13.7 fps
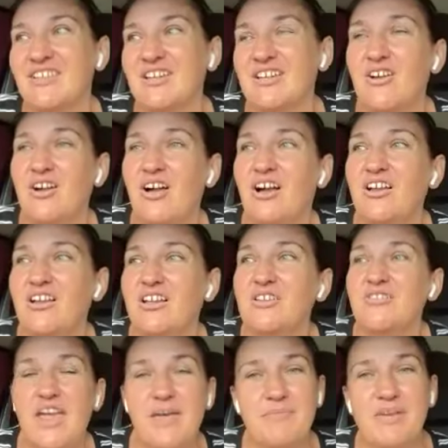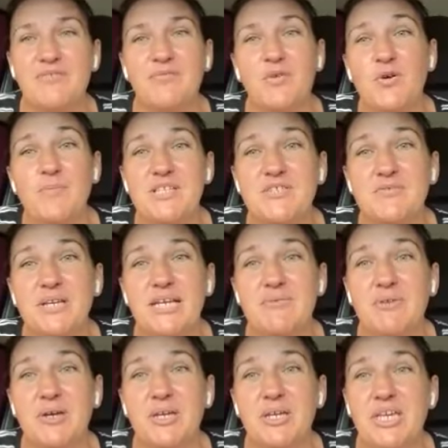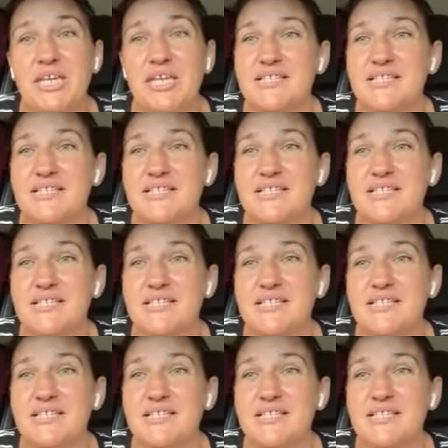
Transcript: they're like, "Oh, that metformin's really working."